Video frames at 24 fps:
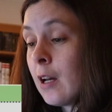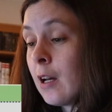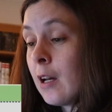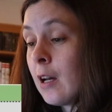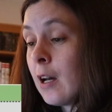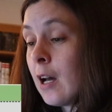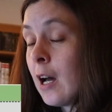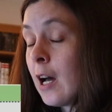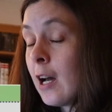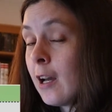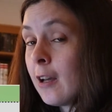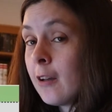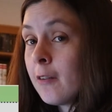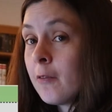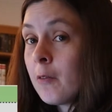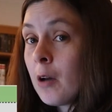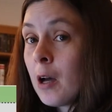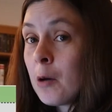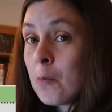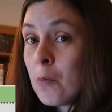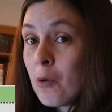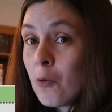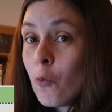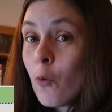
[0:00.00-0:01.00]

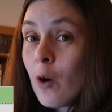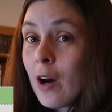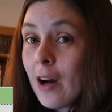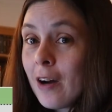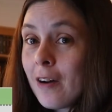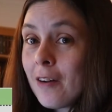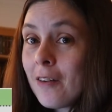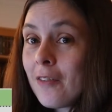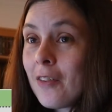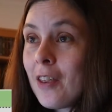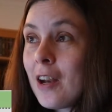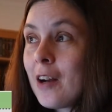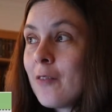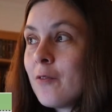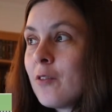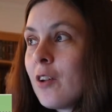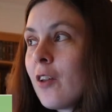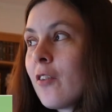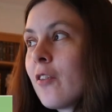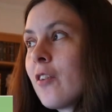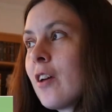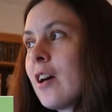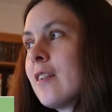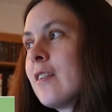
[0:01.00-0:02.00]
I'm aware that I've
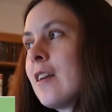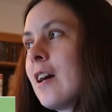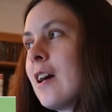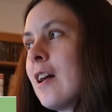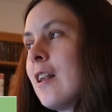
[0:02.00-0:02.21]
done that.